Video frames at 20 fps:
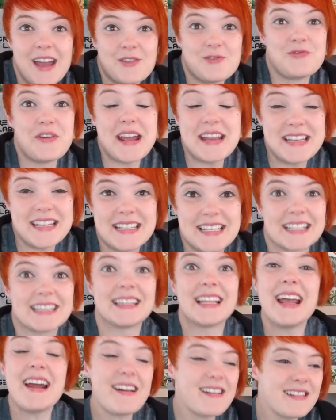ready to
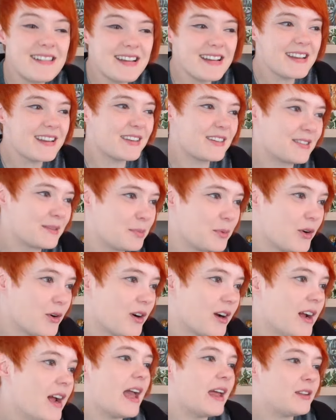learn and
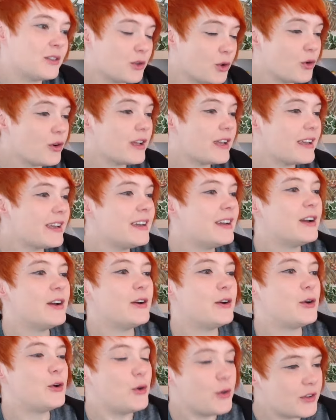explore. And Louie,
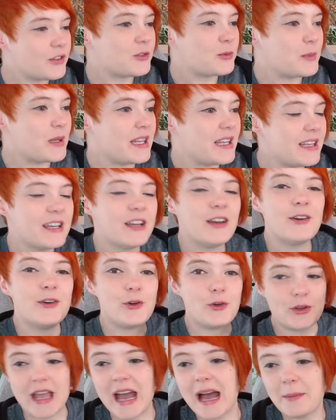who's me,
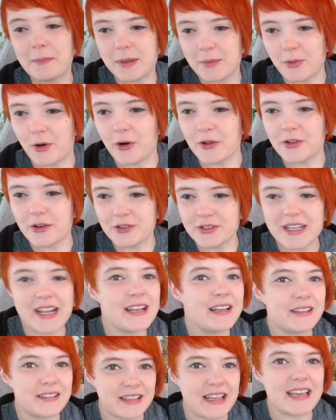who can't be bothered
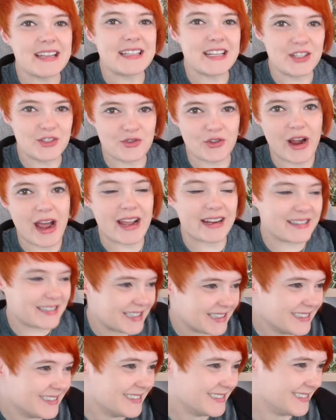and is getting
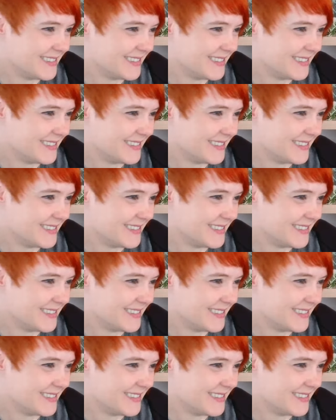dragged.